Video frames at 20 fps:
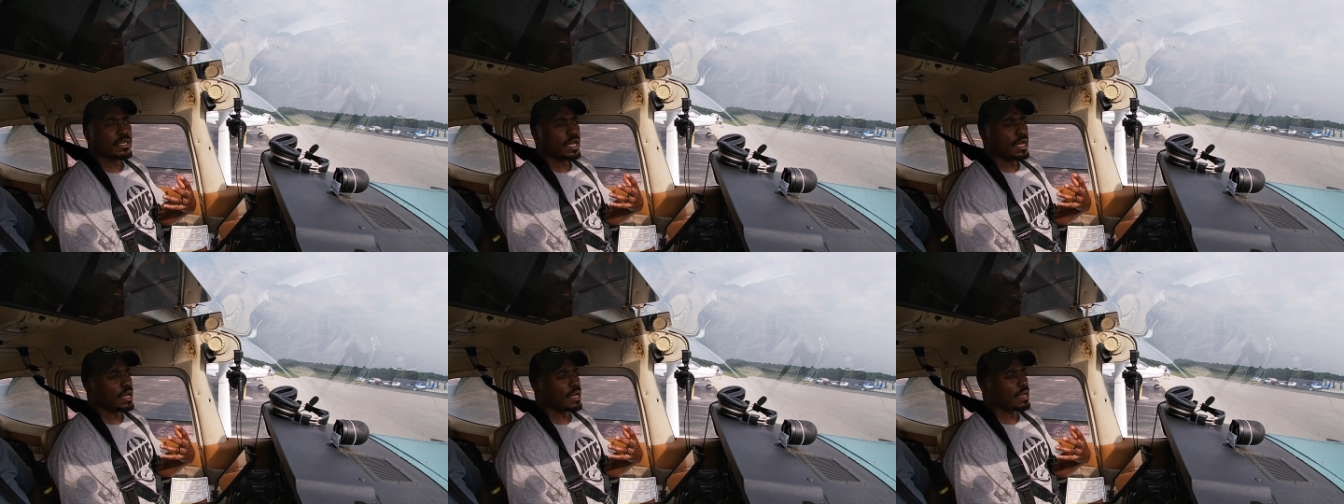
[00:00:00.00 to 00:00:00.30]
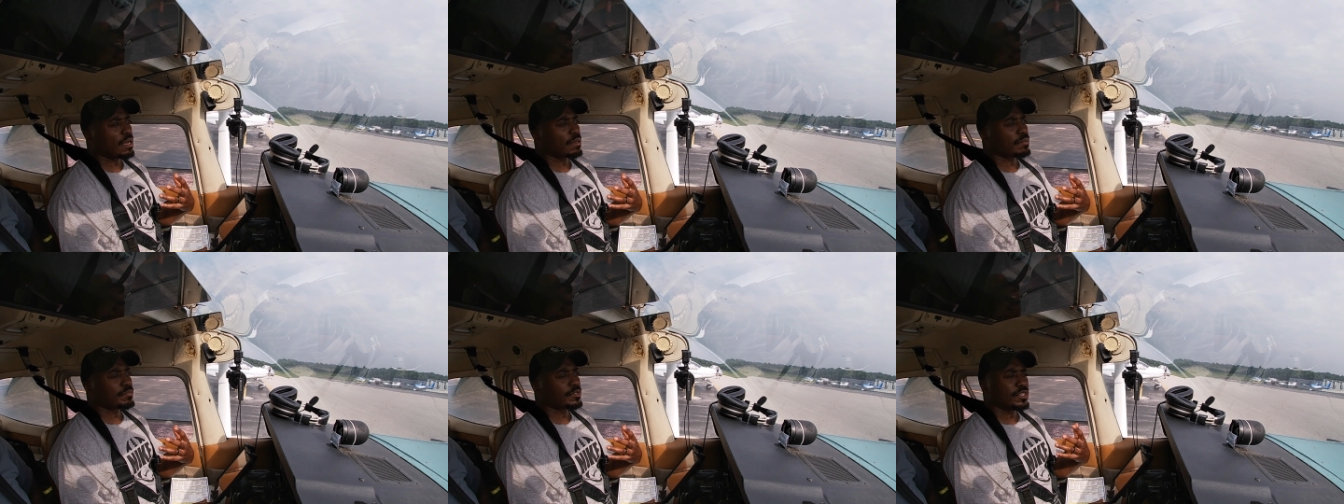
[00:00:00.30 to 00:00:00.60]

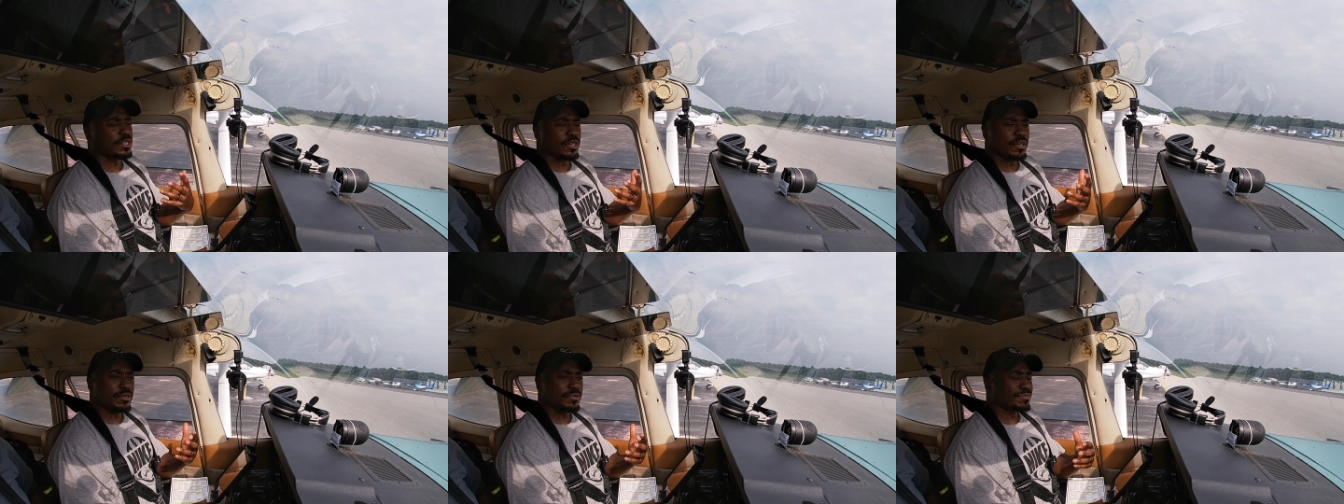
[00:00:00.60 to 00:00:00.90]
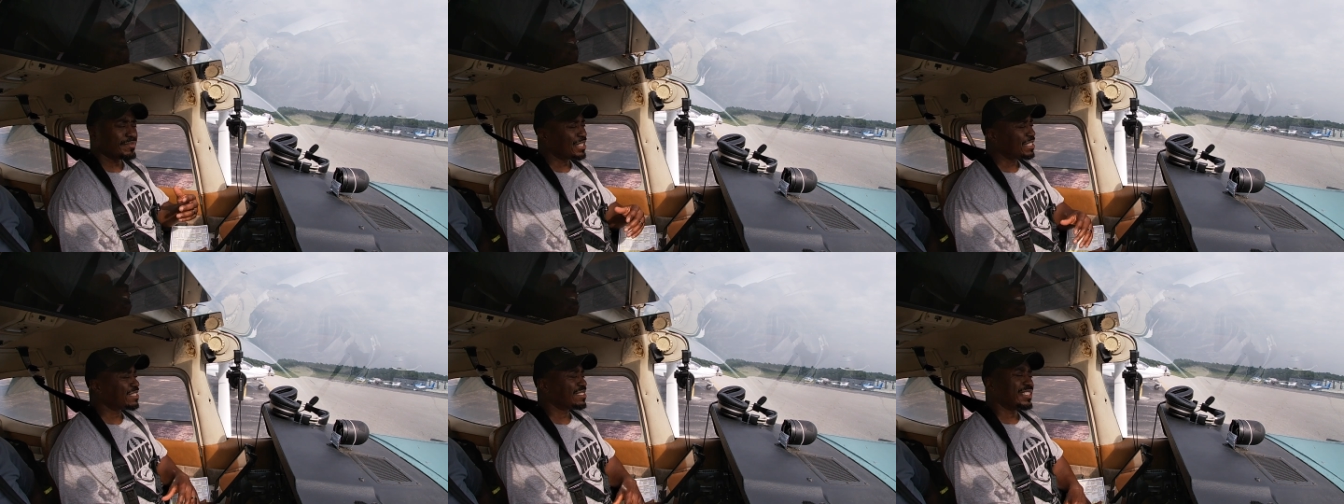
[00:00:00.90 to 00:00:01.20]
you know,
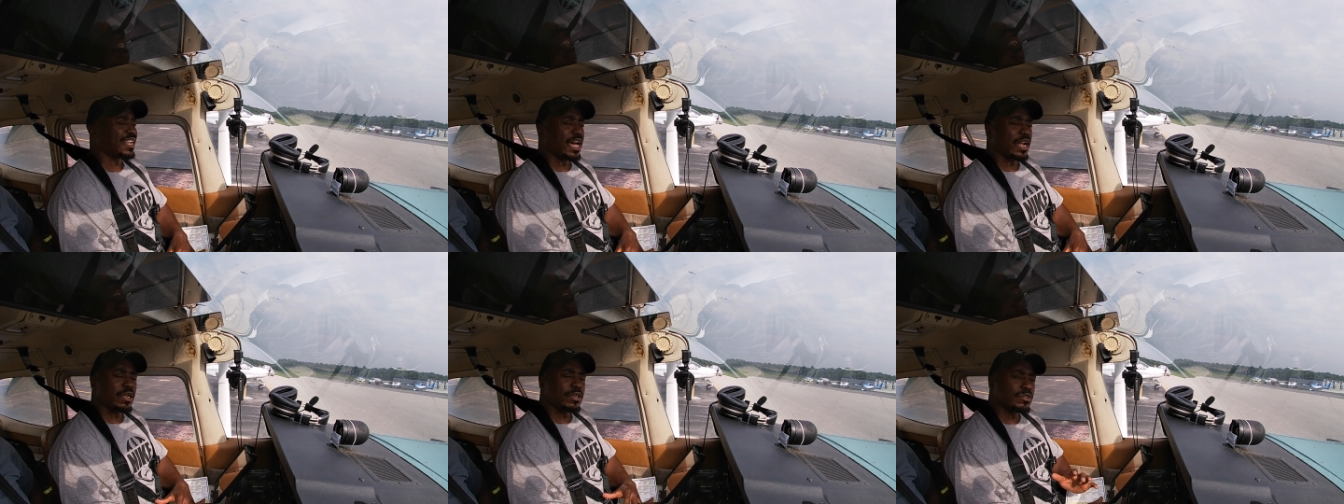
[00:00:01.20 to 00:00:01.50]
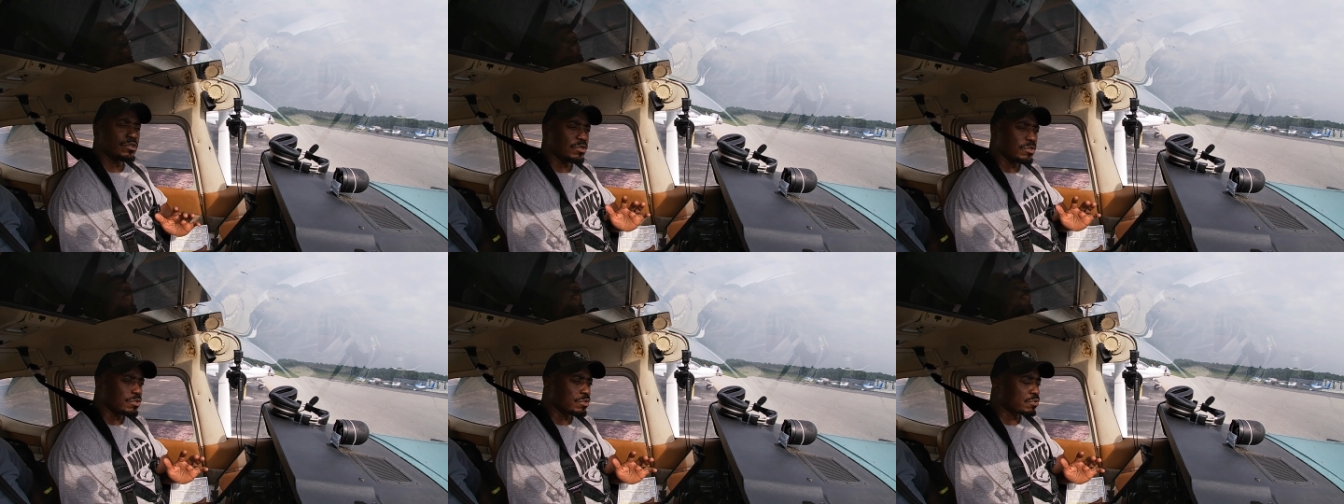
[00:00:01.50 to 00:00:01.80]
it's not
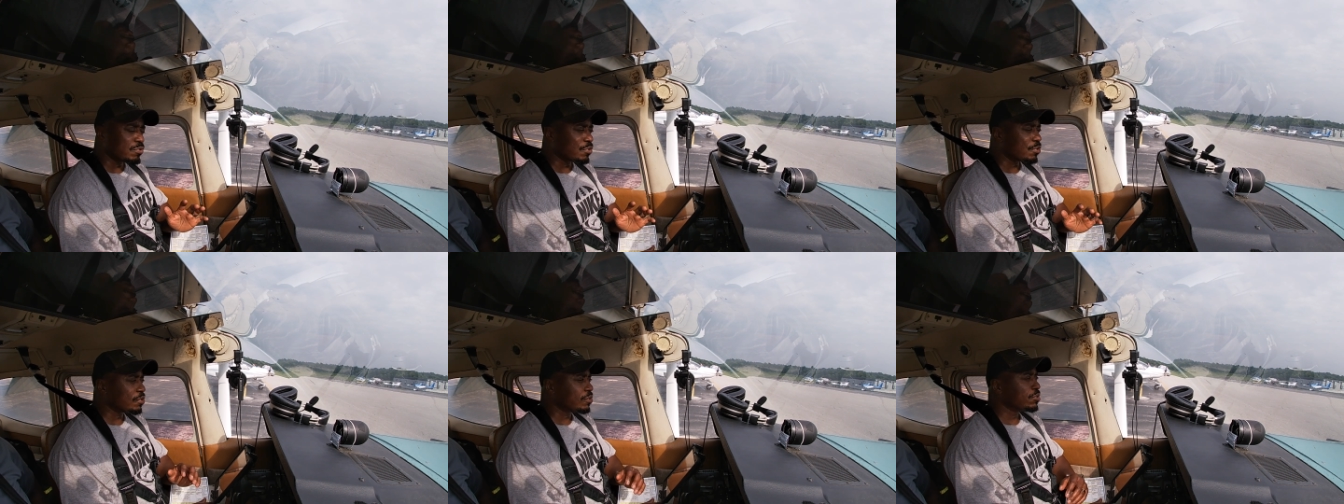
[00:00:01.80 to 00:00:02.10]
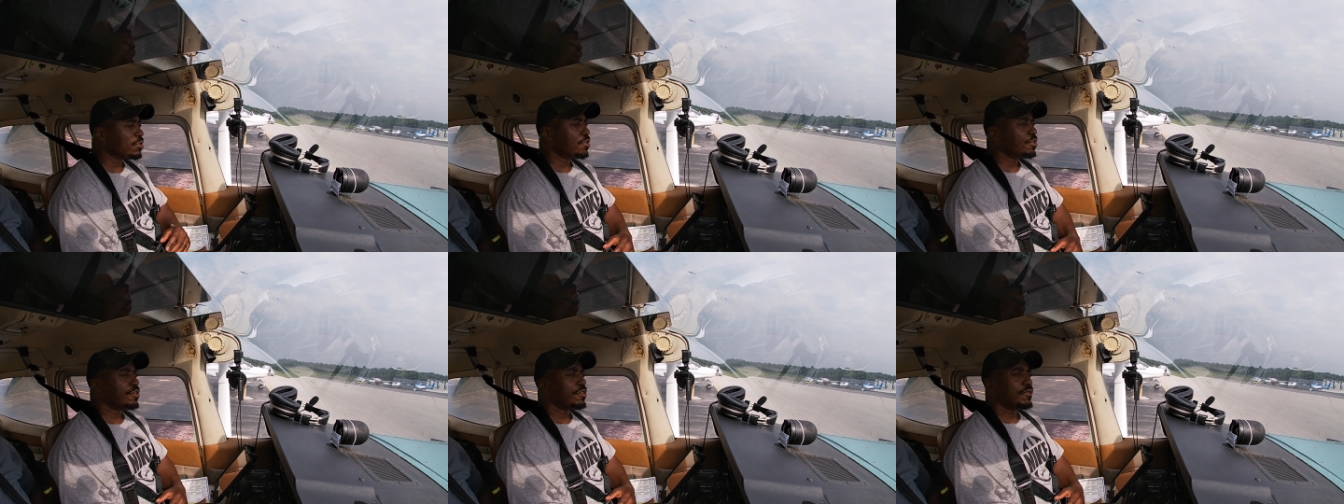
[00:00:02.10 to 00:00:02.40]
unusual.